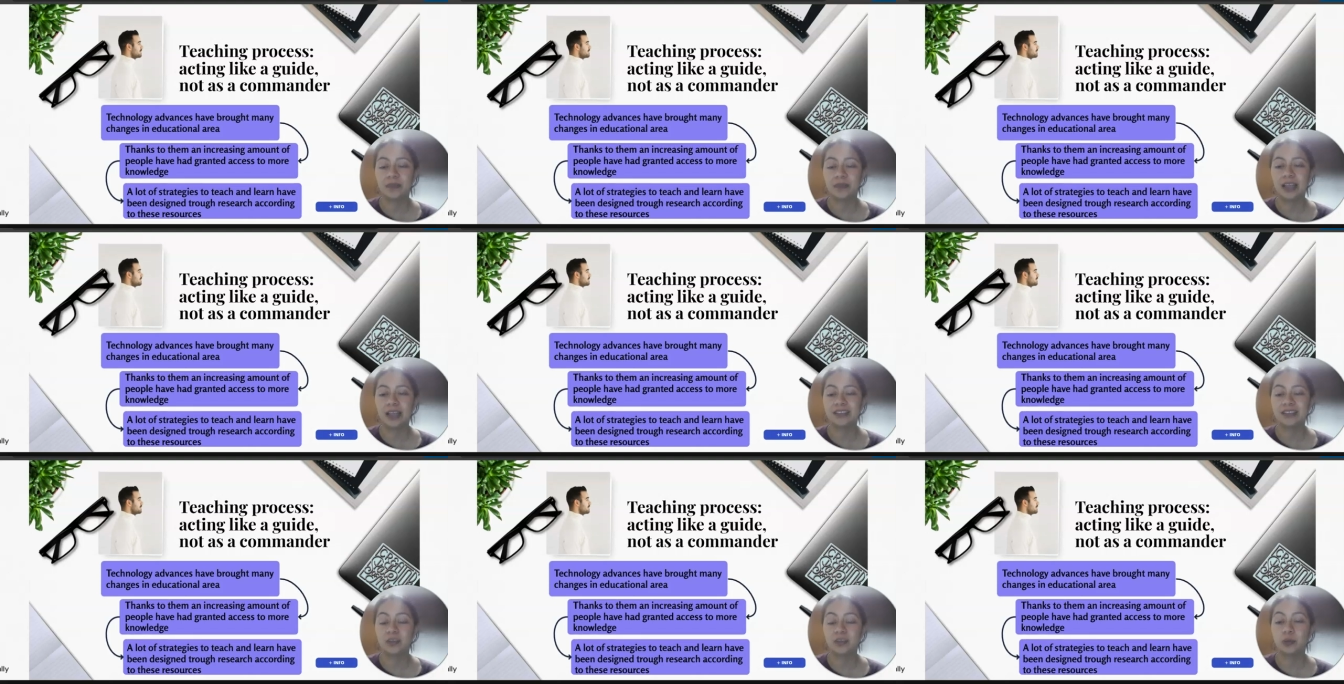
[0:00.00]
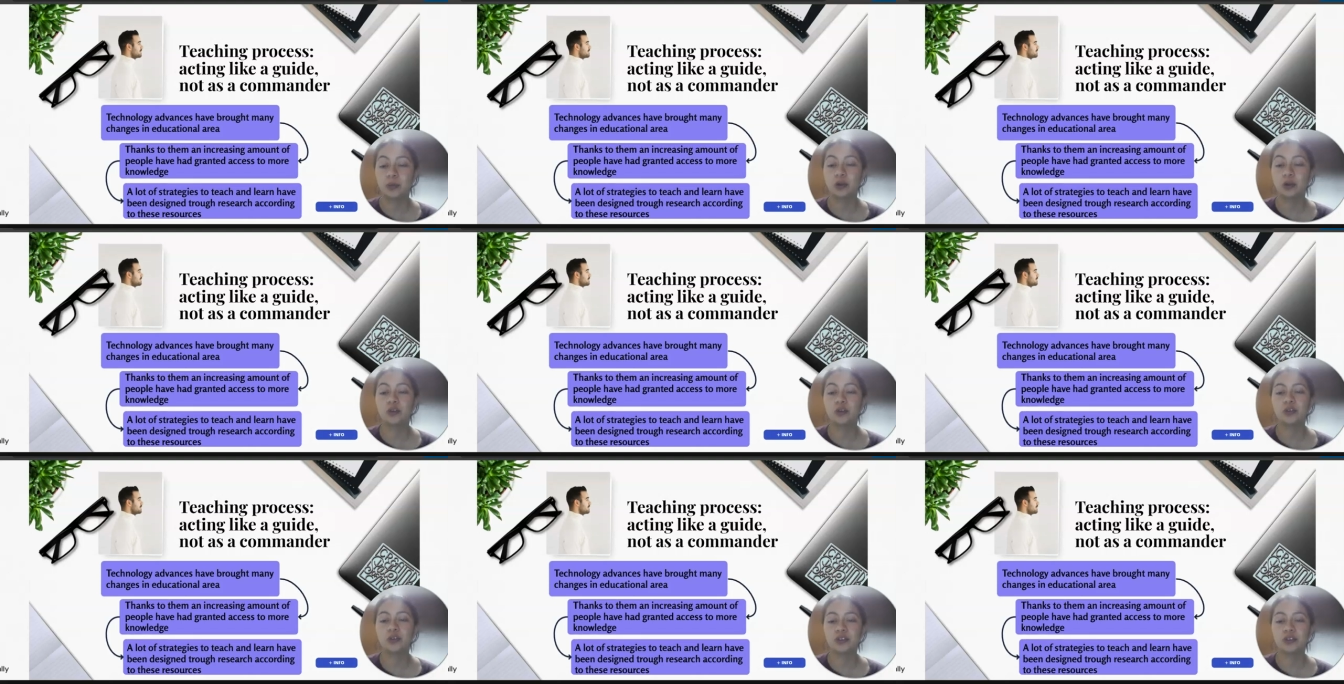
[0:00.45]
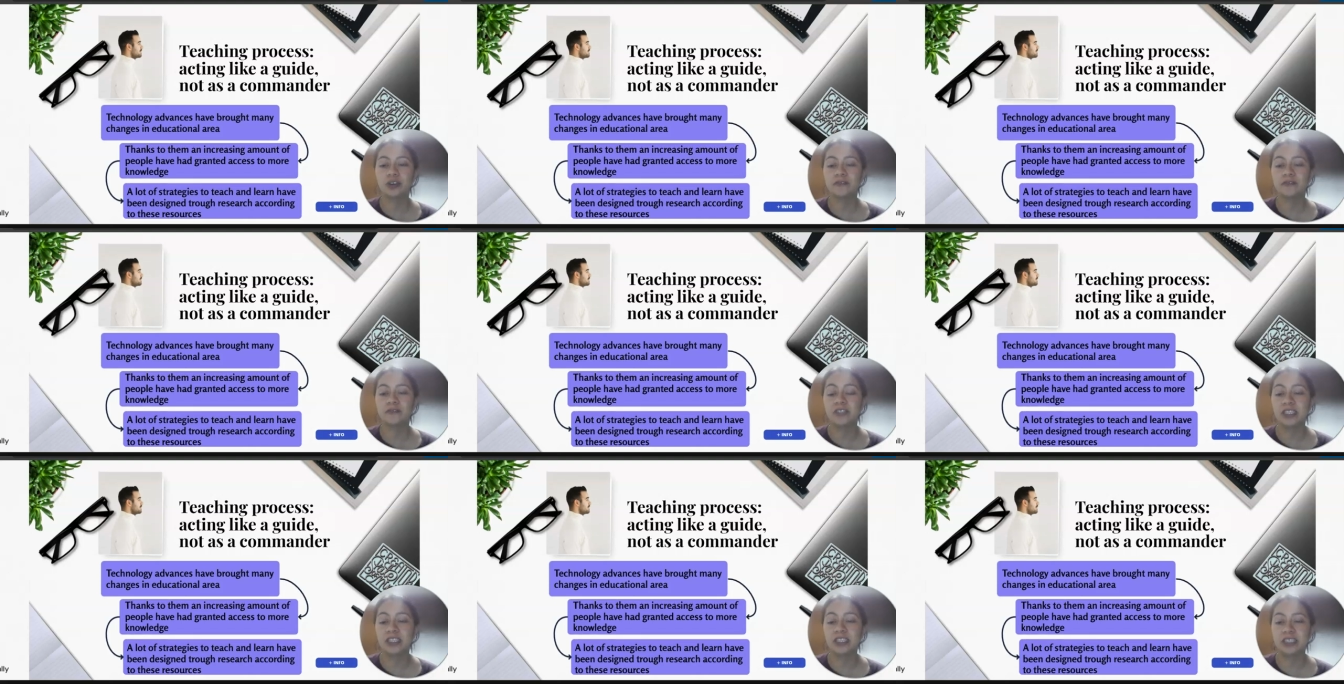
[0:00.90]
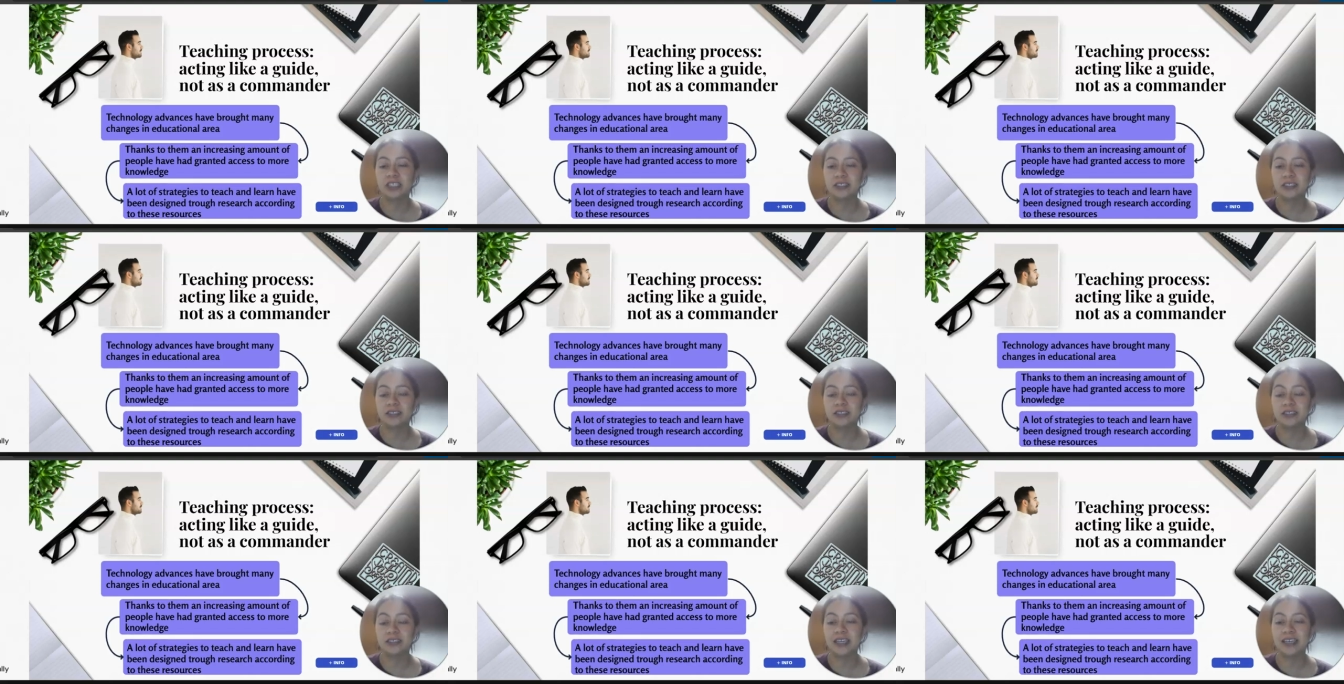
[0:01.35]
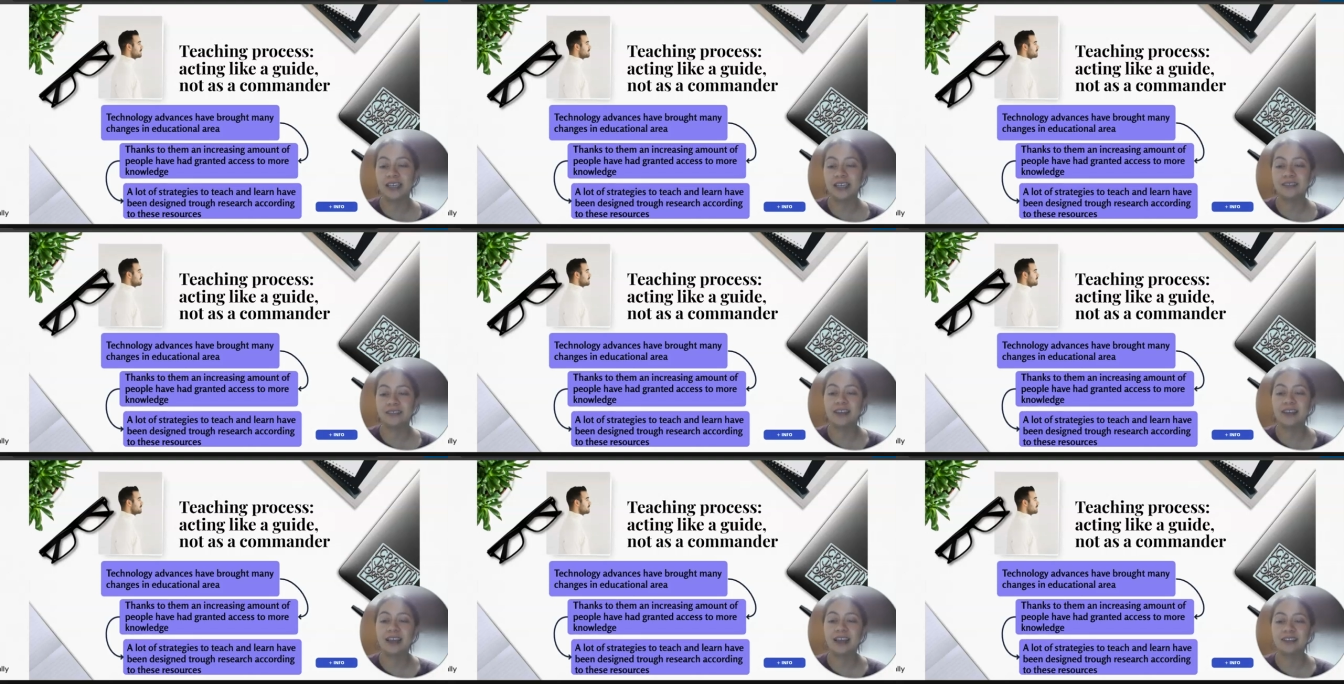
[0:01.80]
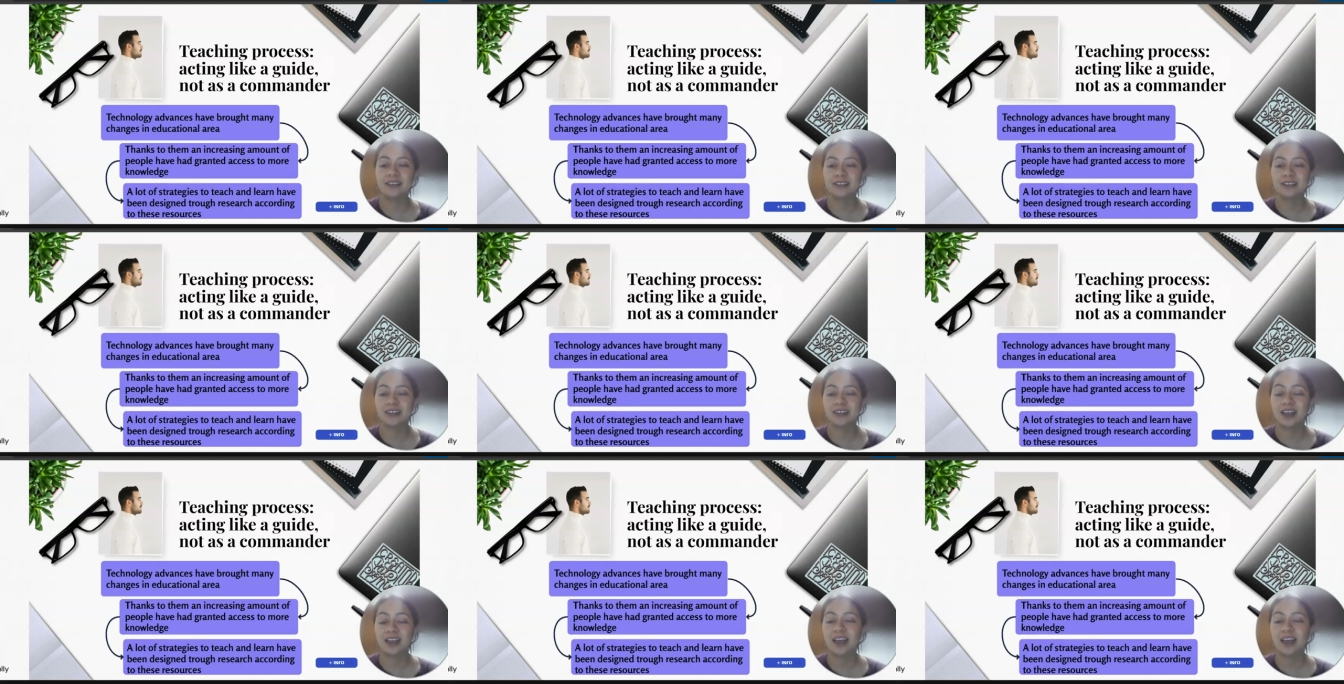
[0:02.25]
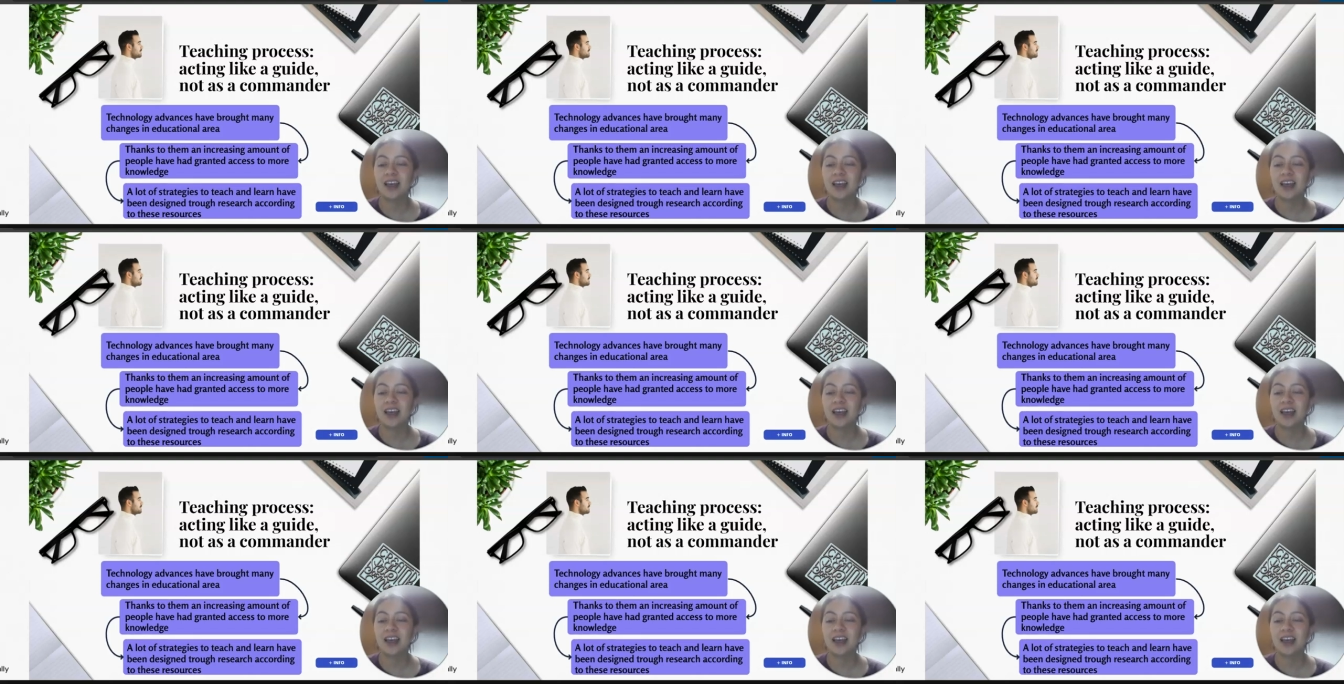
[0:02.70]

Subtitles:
As a product of this task,